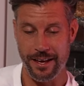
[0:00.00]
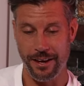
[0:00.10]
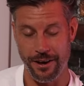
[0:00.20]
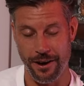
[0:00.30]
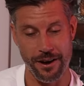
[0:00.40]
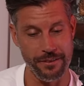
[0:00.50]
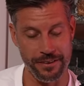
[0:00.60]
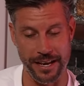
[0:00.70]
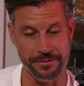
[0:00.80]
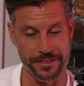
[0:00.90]
I've
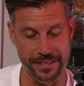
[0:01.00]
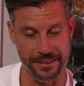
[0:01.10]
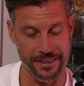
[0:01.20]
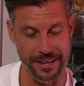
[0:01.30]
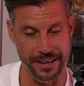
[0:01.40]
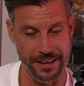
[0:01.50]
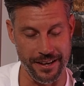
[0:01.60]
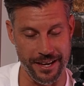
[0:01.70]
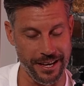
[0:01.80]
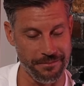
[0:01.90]
loved it.
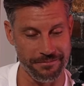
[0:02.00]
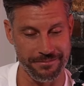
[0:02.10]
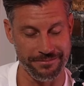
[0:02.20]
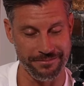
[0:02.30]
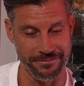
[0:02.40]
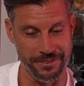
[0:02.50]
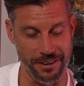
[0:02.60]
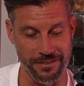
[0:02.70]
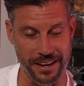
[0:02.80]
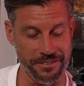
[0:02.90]
Um,
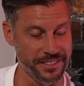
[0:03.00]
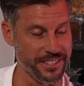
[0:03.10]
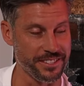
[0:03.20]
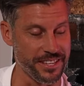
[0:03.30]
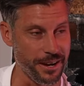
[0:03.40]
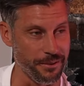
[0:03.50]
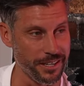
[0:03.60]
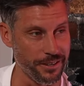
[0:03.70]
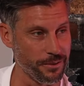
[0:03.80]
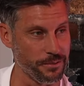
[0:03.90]
I've loved it since day one,
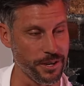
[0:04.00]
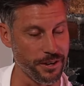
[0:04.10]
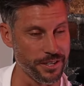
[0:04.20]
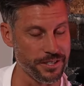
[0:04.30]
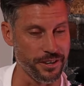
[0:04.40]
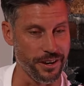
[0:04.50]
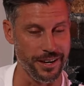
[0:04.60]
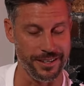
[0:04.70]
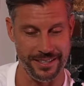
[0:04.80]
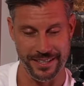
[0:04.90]
Dom. To be honest,
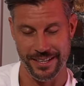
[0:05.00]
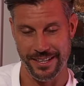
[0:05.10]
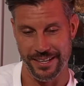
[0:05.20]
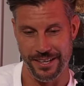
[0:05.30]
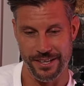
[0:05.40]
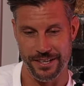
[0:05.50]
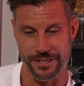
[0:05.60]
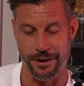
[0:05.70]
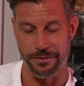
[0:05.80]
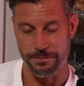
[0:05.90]
I so I'm from